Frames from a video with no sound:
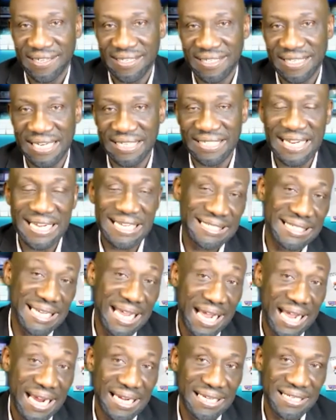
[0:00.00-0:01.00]
that they
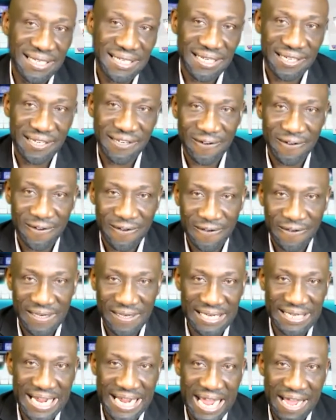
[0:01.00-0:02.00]
signed
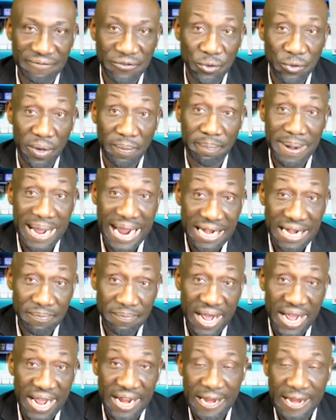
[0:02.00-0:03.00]
that they have to abide
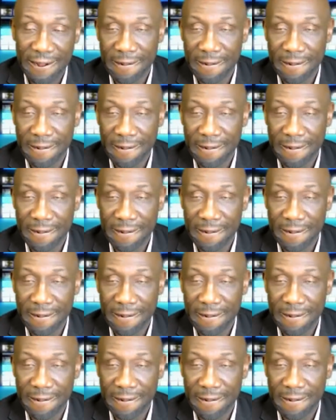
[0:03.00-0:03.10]
by.